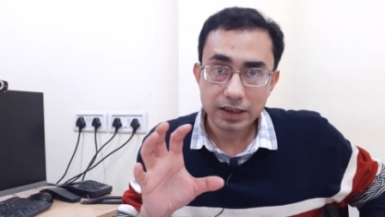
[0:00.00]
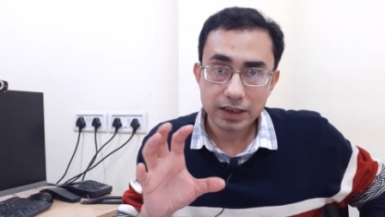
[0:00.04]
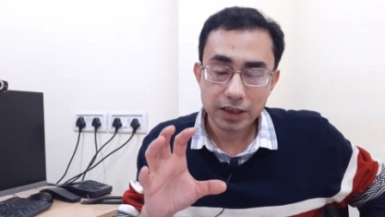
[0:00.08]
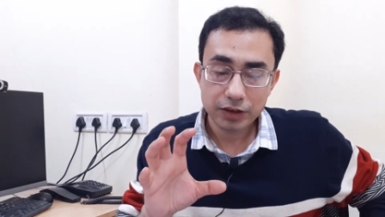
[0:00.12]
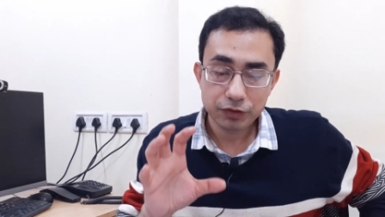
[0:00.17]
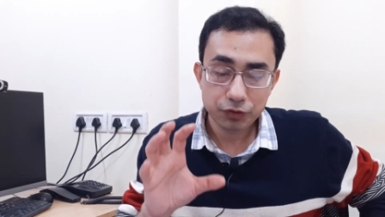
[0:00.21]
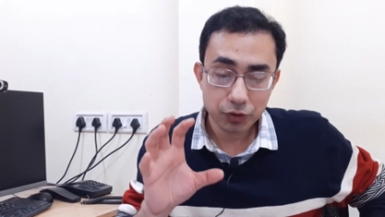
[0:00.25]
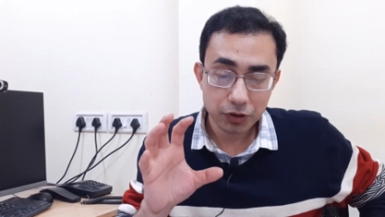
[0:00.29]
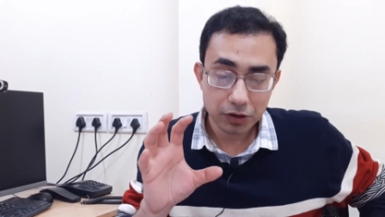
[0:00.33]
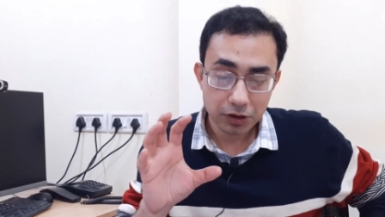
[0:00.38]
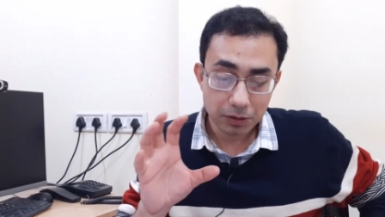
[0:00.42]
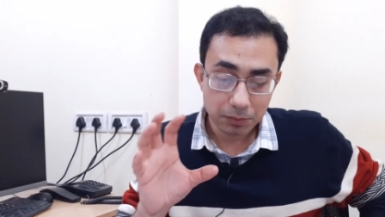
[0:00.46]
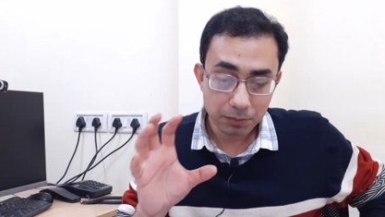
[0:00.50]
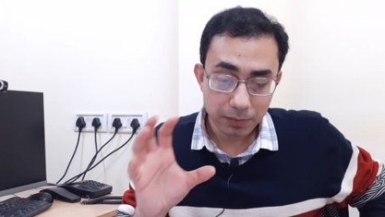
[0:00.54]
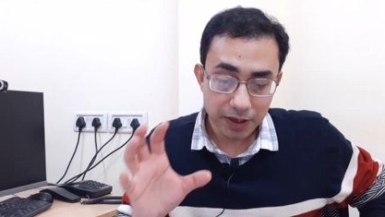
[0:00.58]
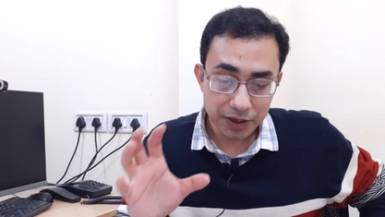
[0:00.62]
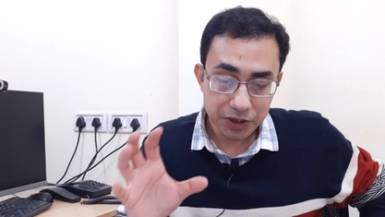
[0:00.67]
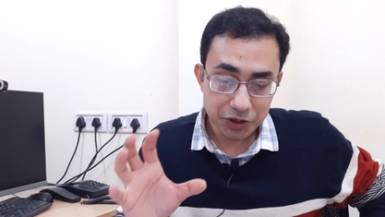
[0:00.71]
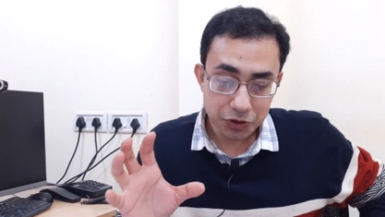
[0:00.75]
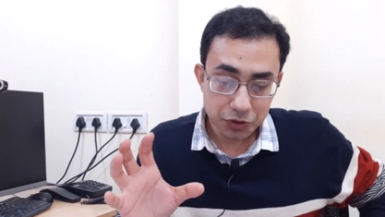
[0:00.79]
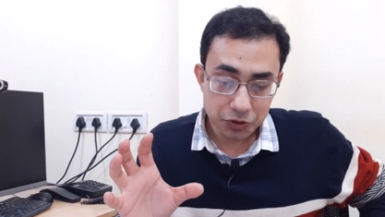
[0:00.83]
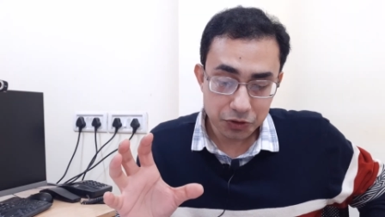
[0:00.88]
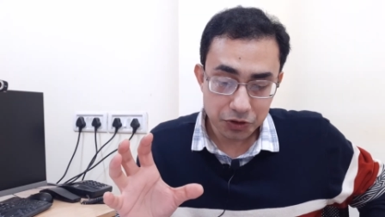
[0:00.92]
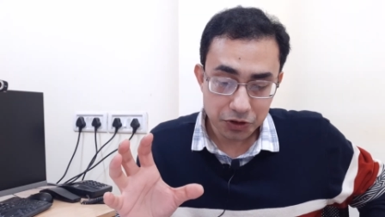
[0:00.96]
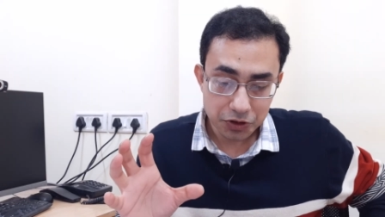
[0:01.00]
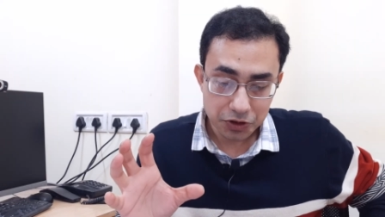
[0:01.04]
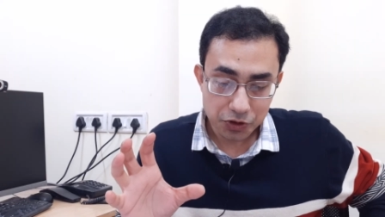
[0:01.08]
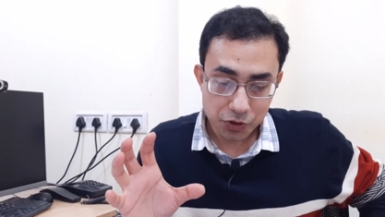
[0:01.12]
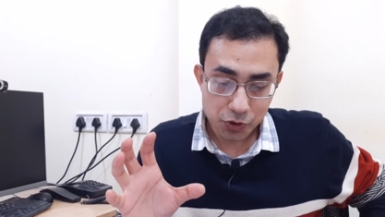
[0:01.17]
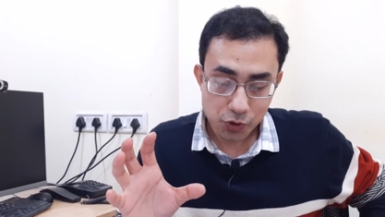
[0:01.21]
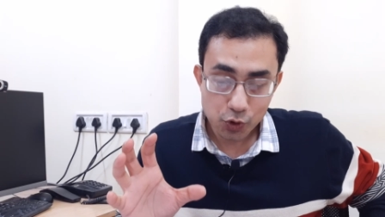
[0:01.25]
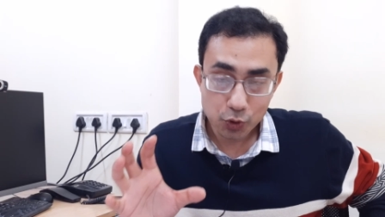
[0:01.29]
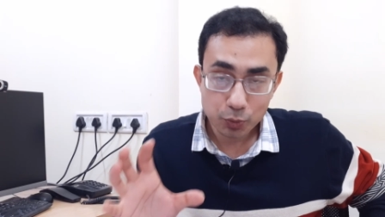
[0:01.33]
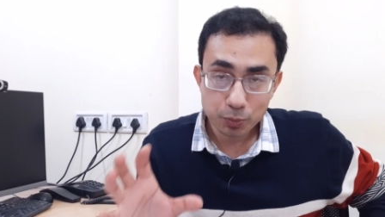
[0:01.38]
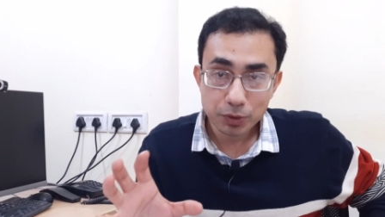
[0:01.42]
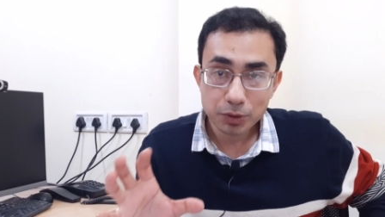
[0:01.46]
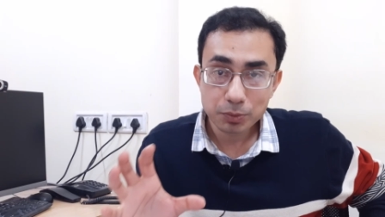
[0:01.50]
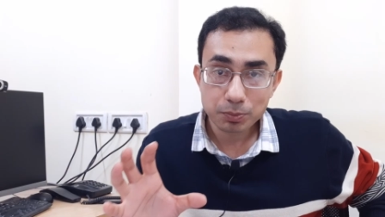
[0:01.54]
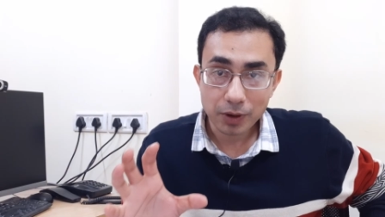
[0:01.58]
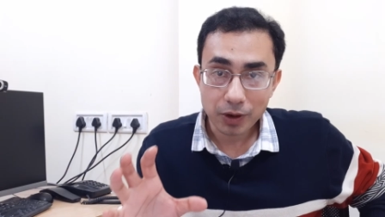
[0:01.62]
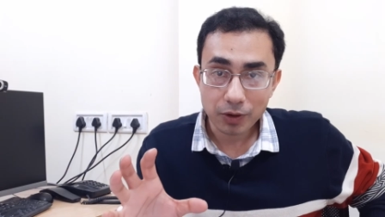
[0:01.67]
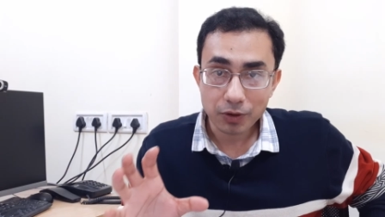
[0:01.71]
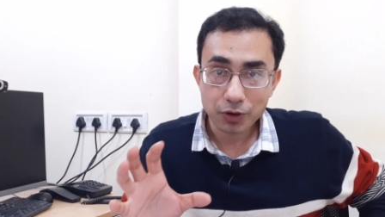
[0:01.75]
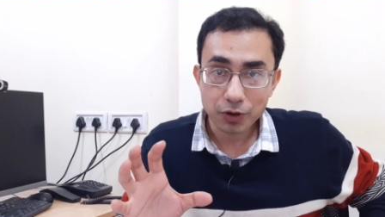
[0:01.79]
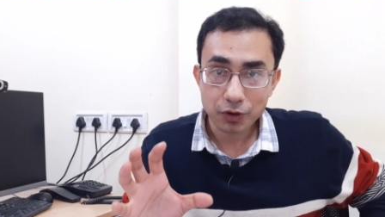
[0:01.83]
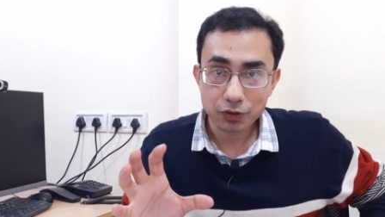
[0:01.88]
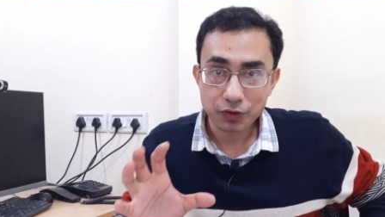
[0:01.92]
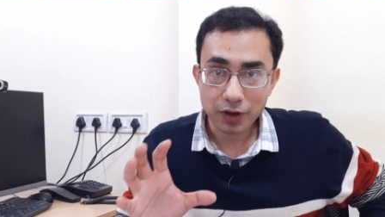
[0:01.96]
if you combine your
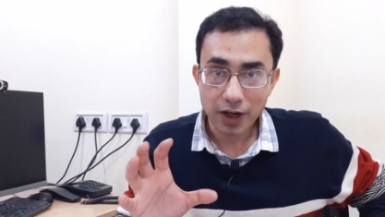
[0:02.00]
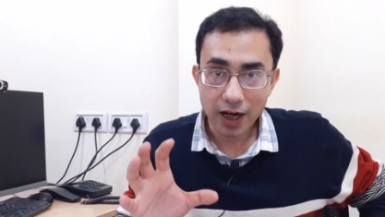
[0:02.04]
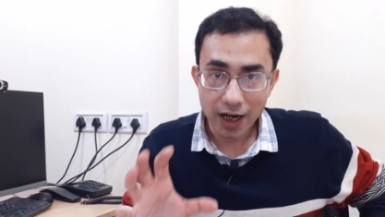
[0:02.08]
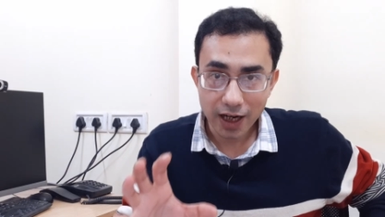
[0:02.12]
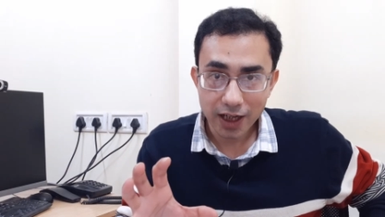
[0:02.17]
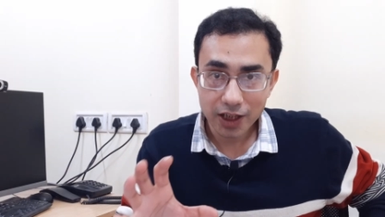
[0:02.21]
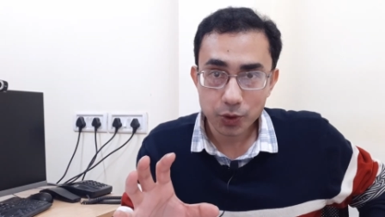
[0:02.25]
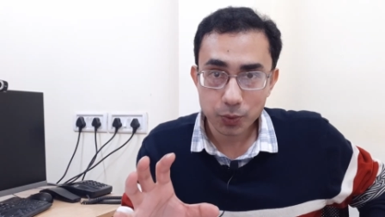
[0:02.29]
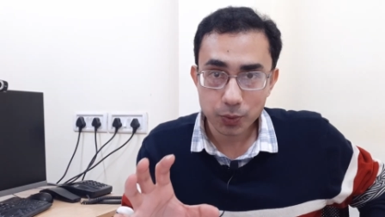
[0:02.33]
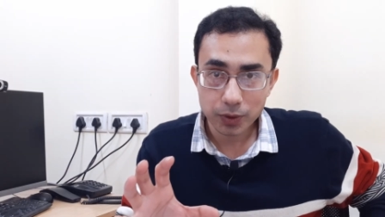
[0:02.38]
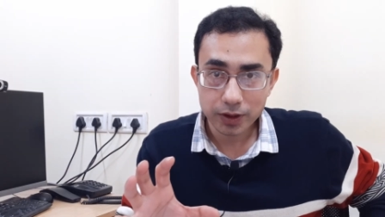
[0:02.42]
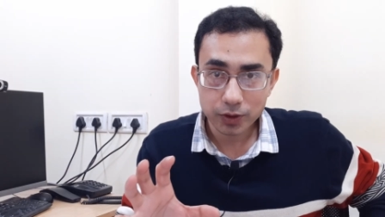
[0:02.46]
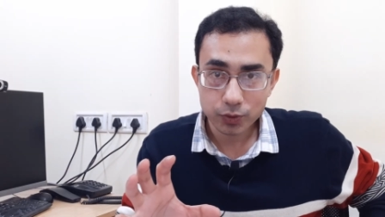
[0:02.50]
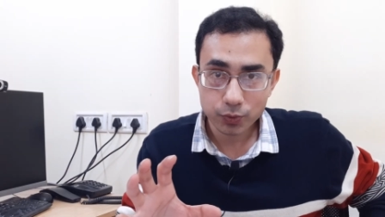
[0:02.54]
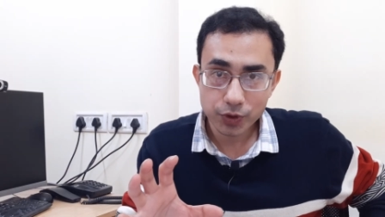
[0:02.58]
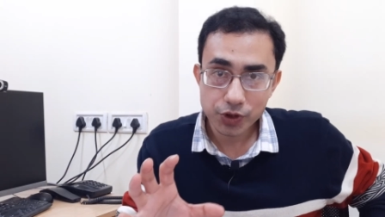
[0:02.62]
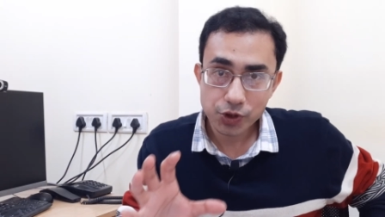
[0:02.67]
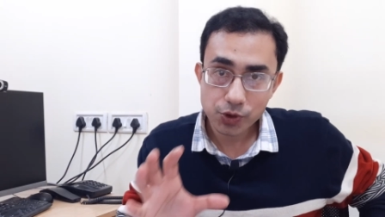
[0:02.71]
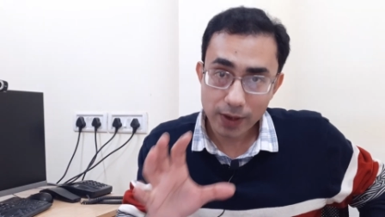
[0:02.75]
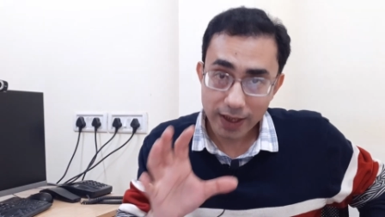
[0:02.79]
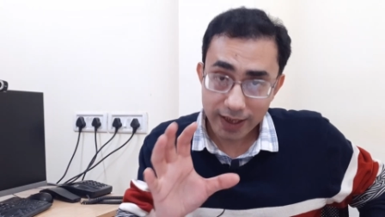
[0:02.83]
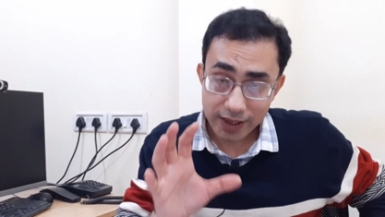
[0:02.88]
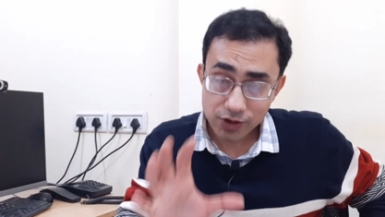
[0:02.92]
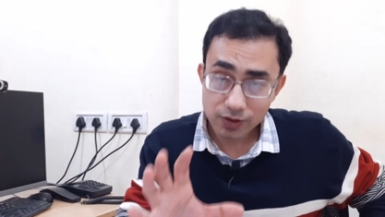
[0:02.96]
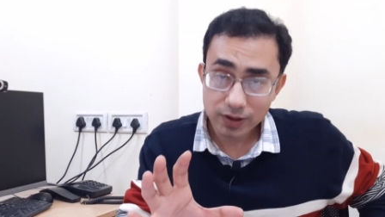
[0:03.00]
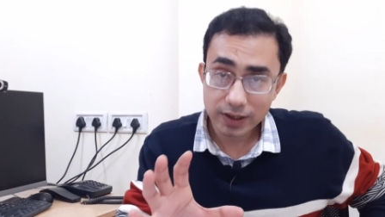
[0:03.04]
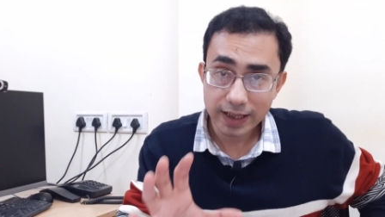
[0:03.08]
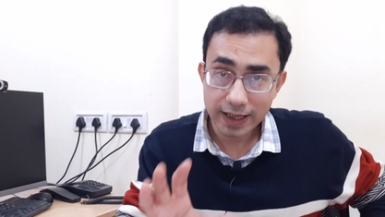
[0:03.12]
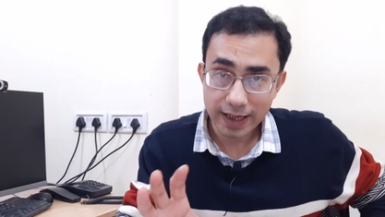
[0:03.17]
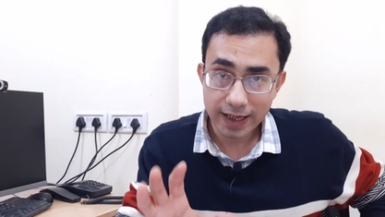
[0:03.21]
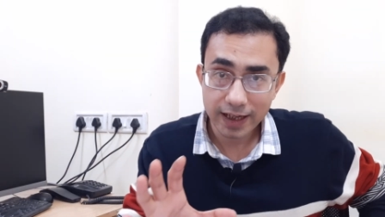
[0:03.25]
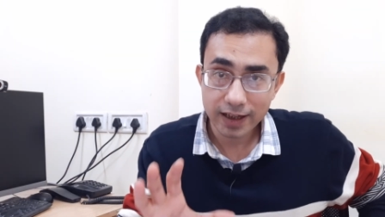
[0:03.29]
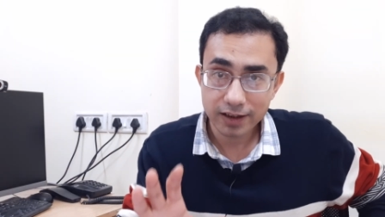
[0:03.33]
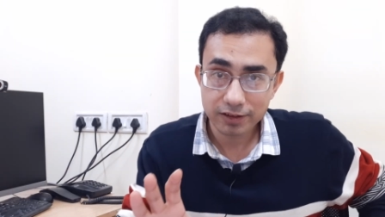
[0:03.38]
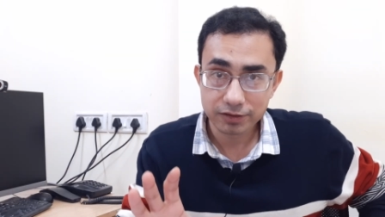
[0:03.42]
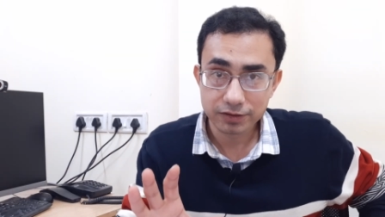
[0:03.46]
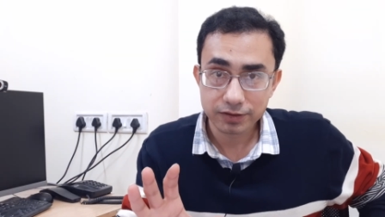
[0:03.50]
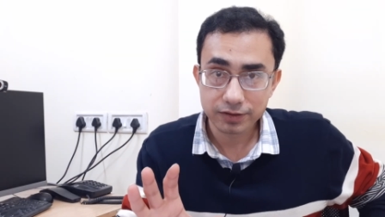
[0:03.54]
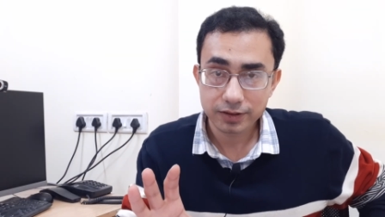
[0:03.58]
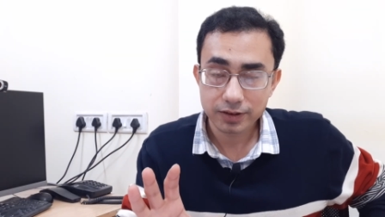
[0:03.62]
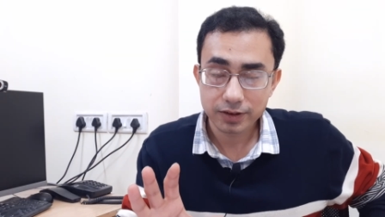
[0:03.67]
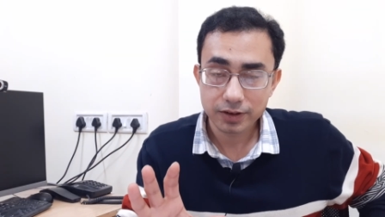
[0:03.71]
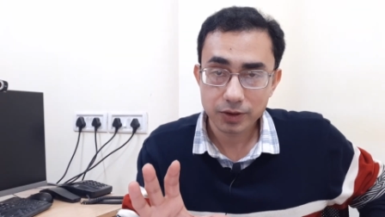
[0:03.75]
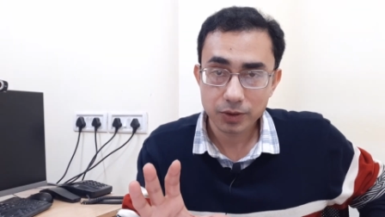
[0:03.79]
superpower of hard work, which you actually have,